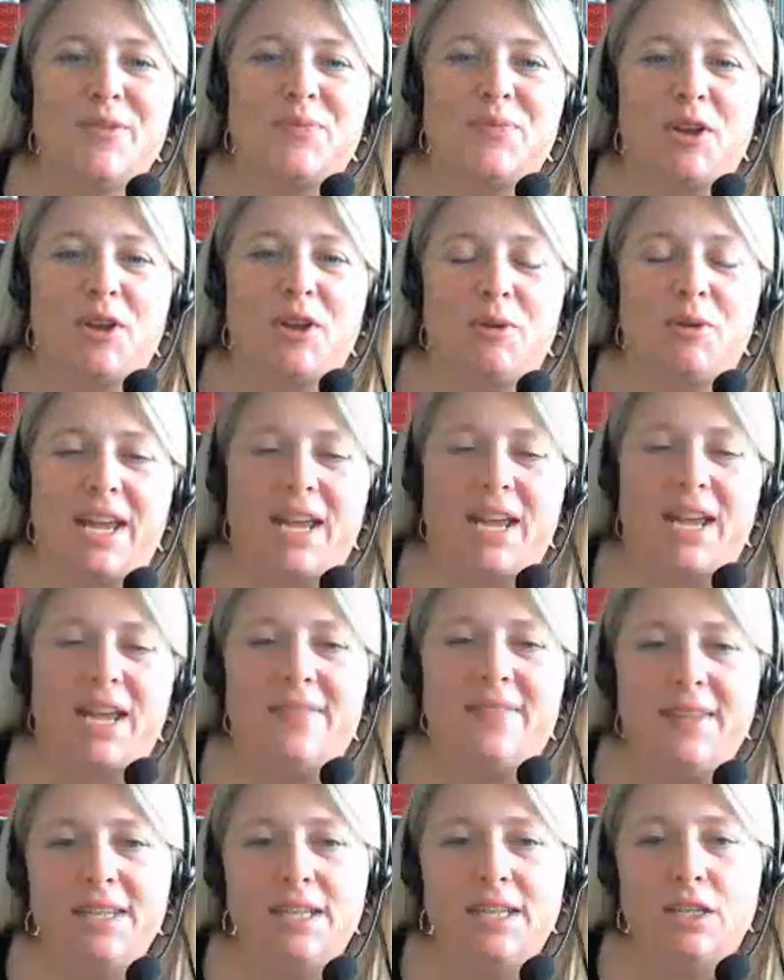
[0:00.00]
Okay, and
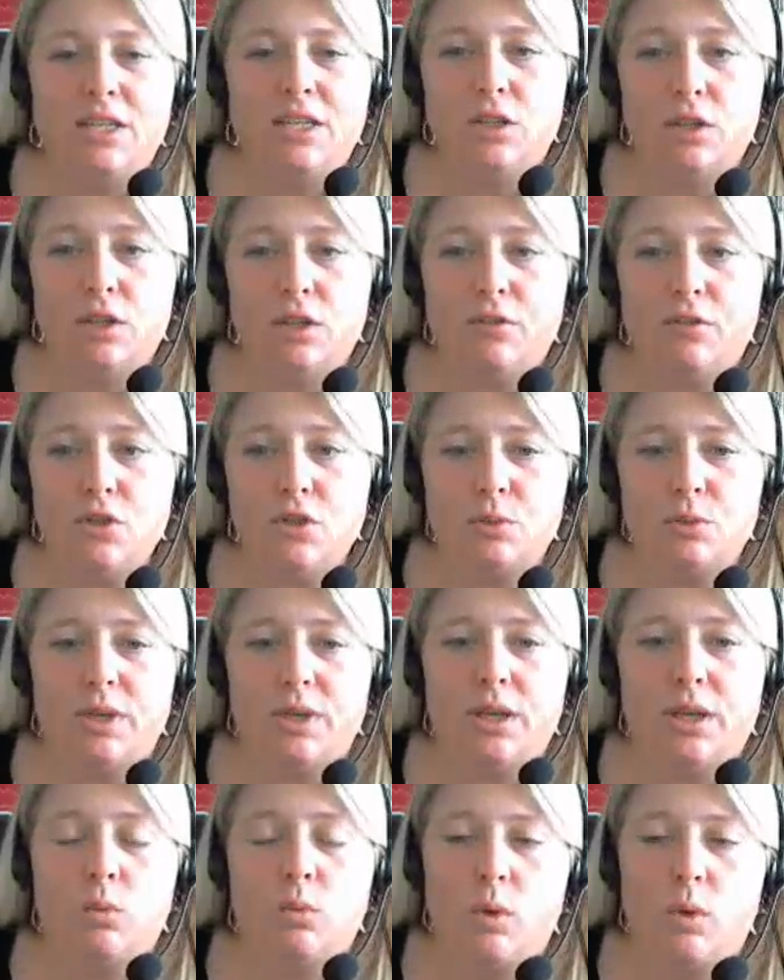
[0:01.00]
then the first week,
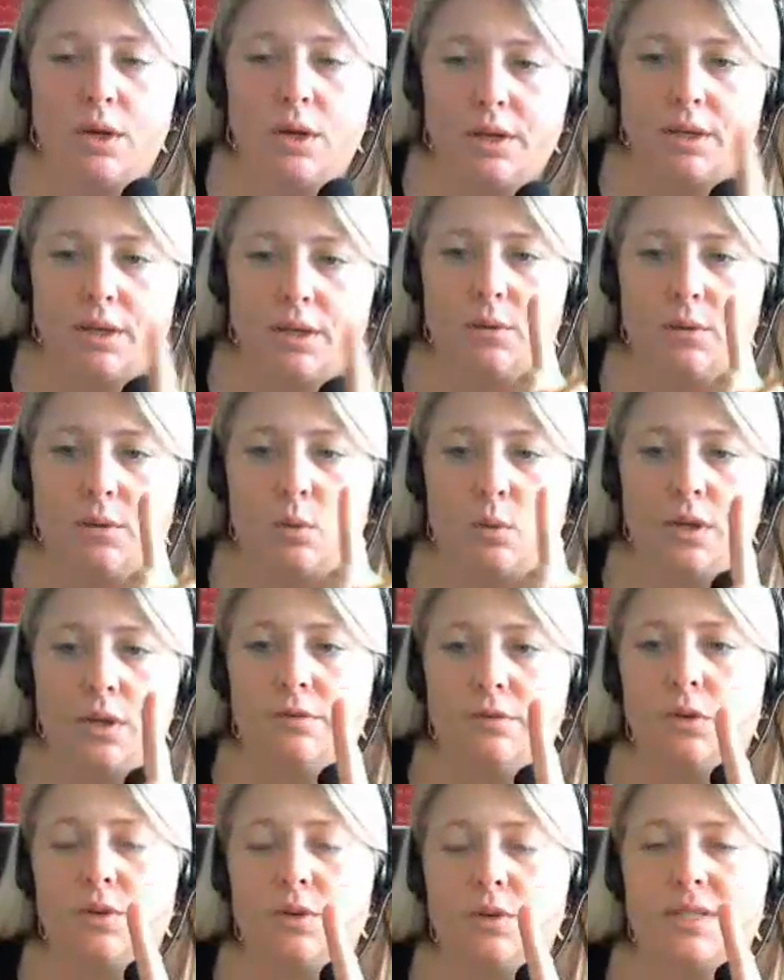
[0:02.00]
one of
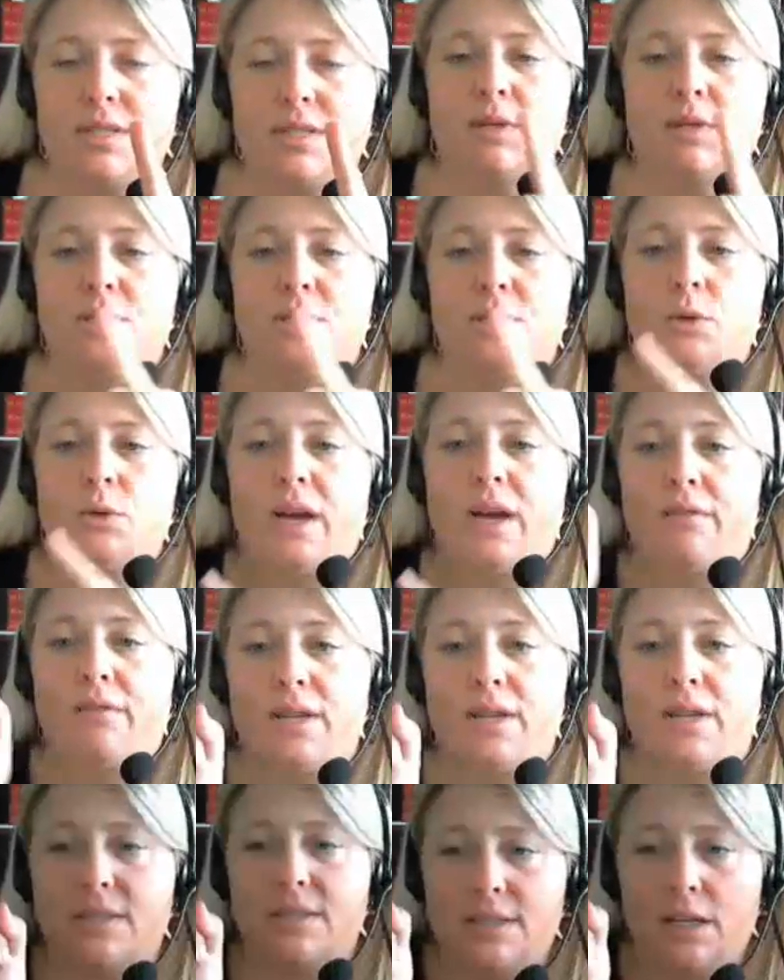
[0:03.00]
your assignments, you have a
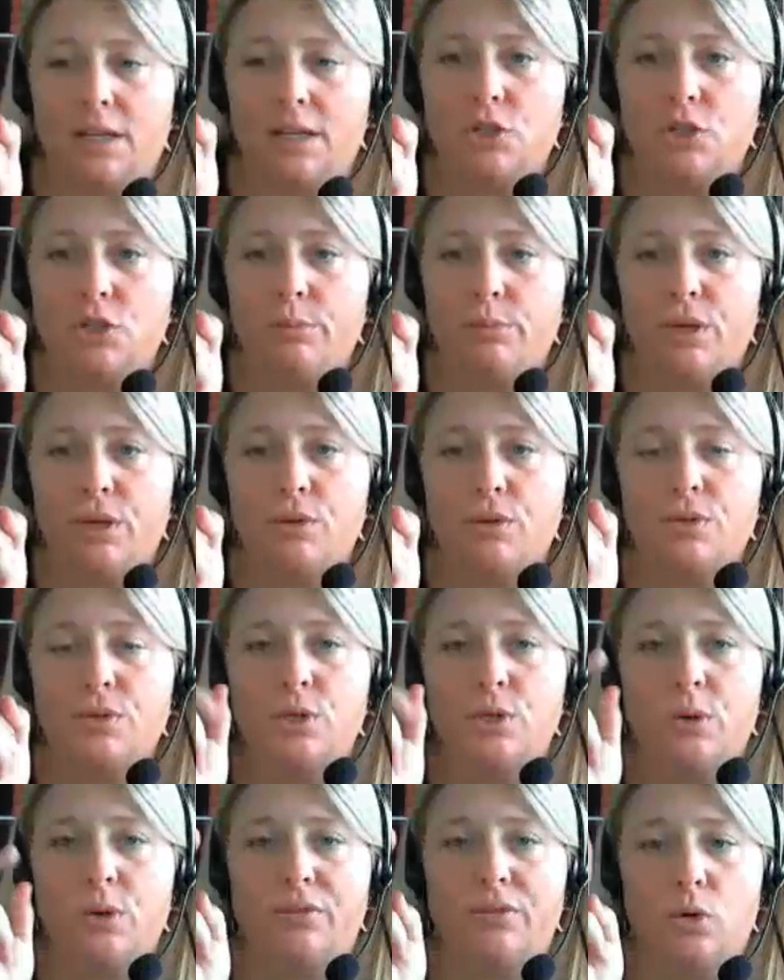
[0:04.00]
discussion post, you
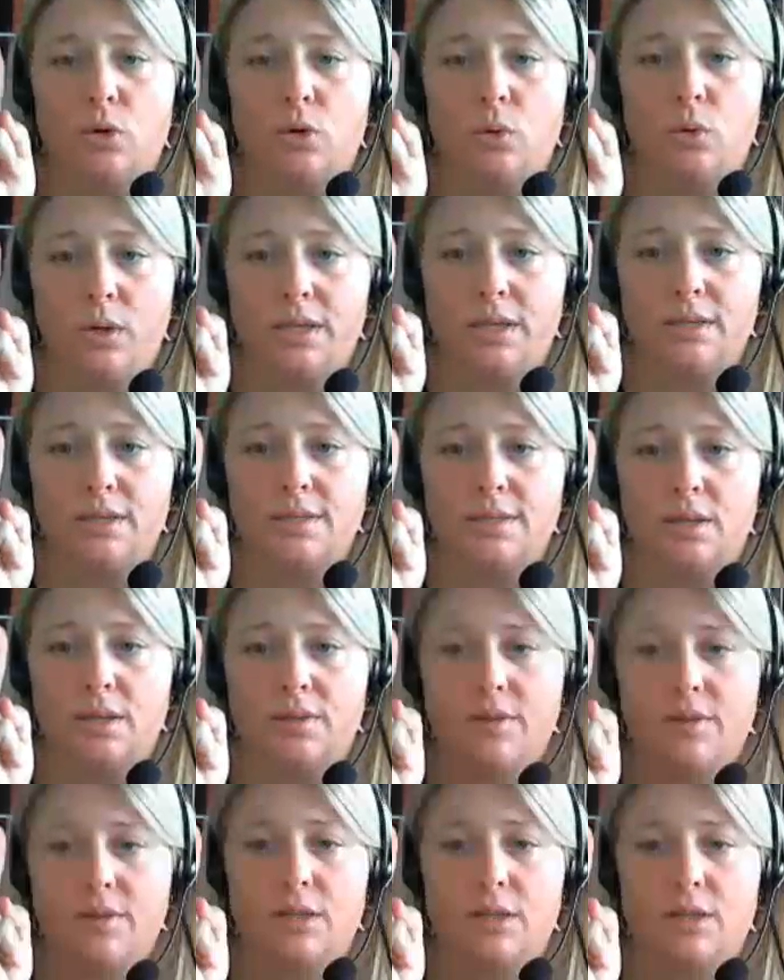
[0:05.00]
have a quiz on the
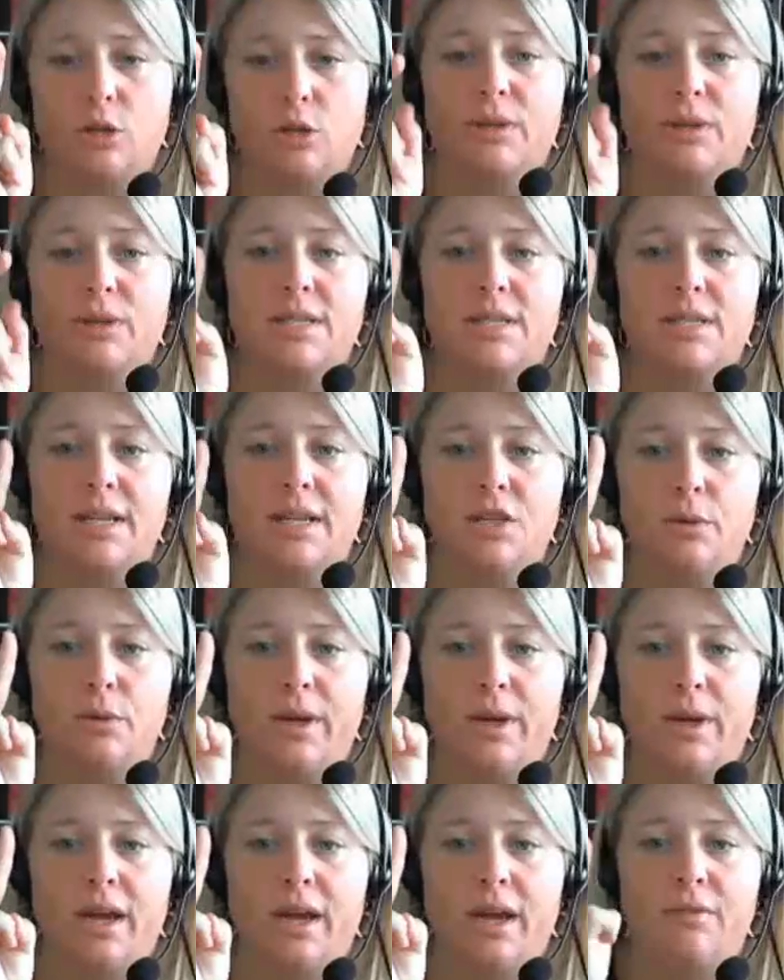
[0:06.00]
syllabus, and you
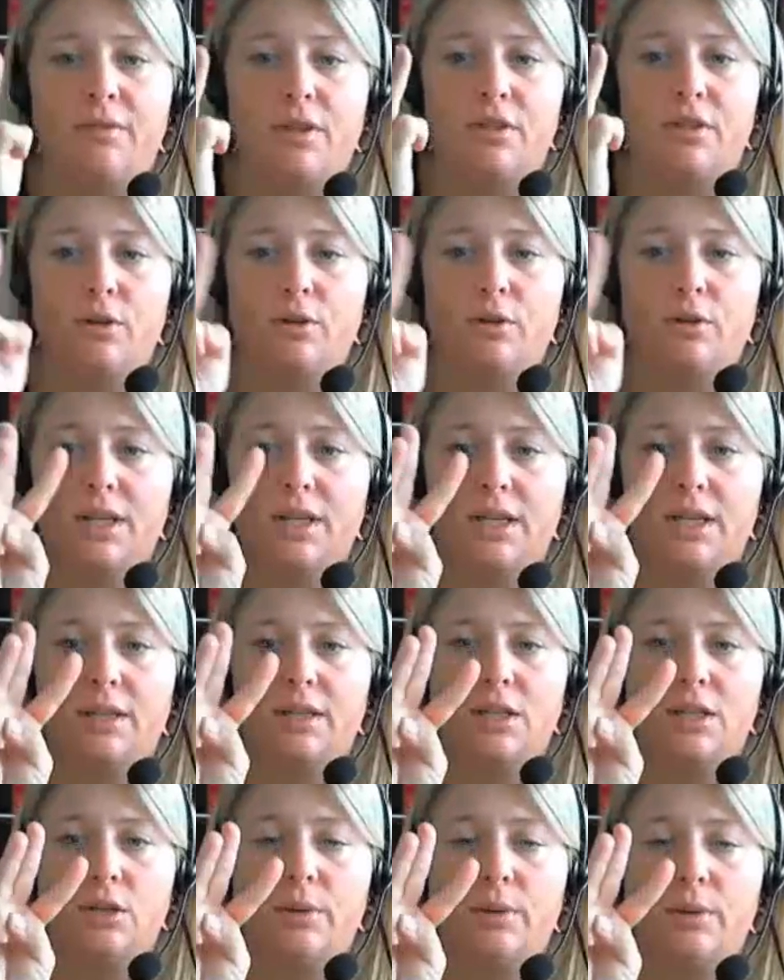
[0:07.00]
have the third thing that
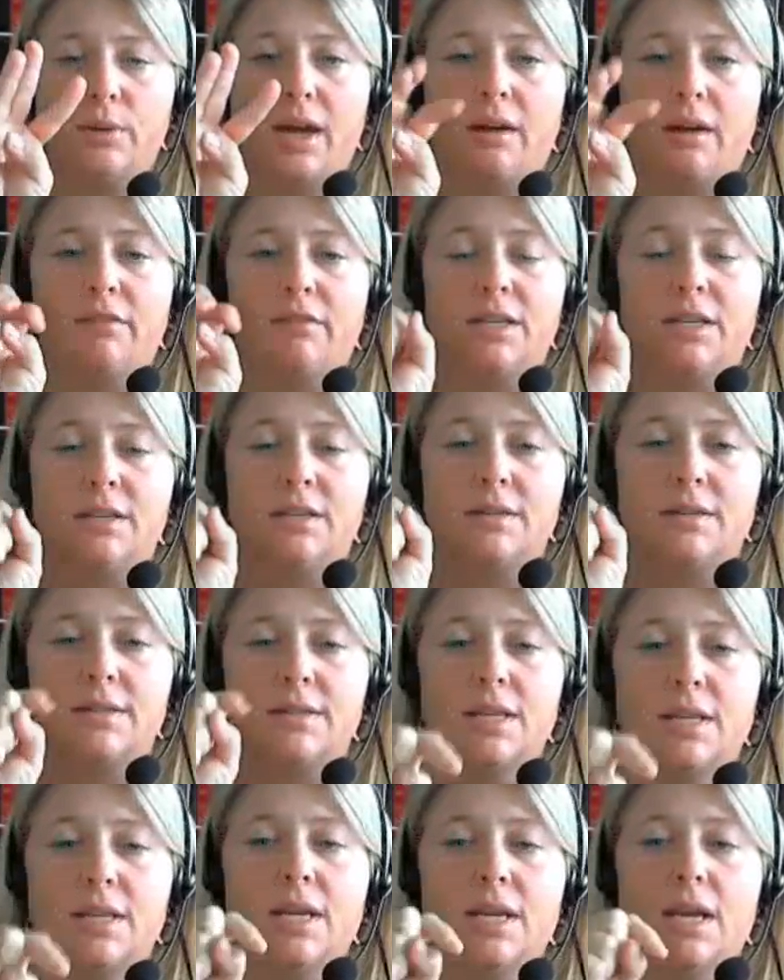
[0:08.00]
you have is
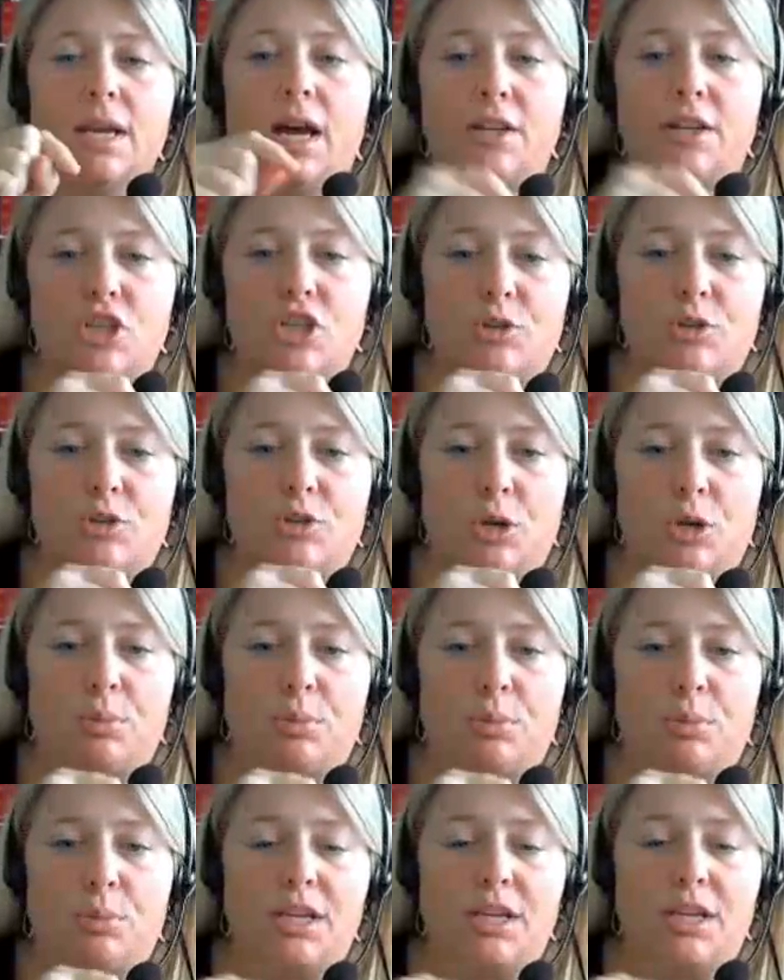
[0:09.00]
a chapter
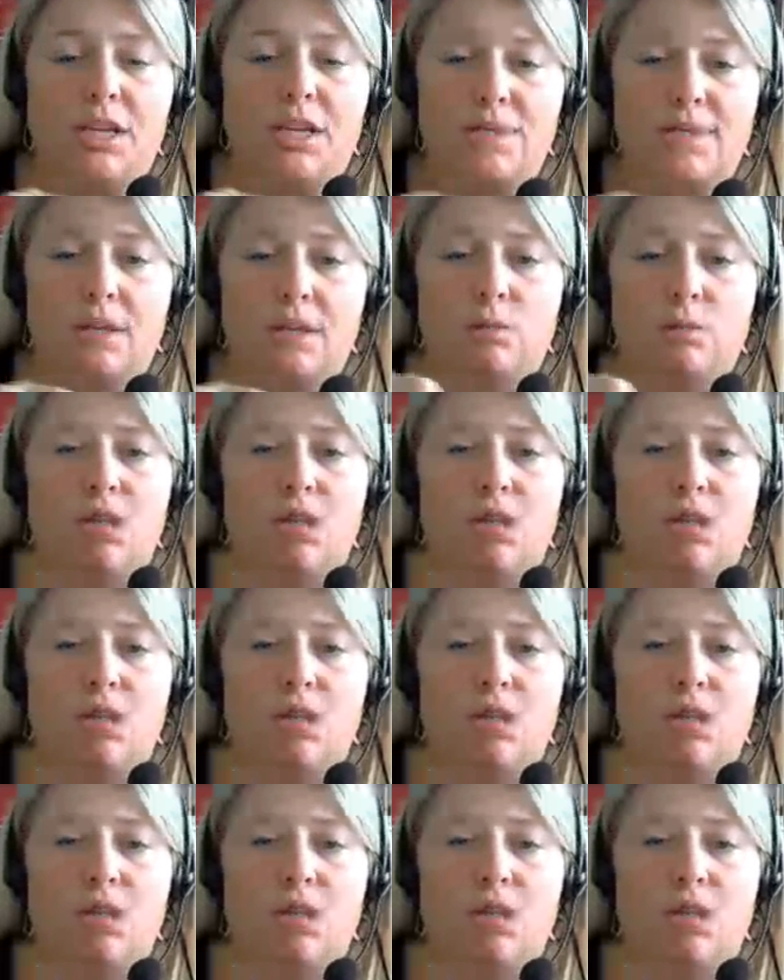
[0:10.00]
application assignment.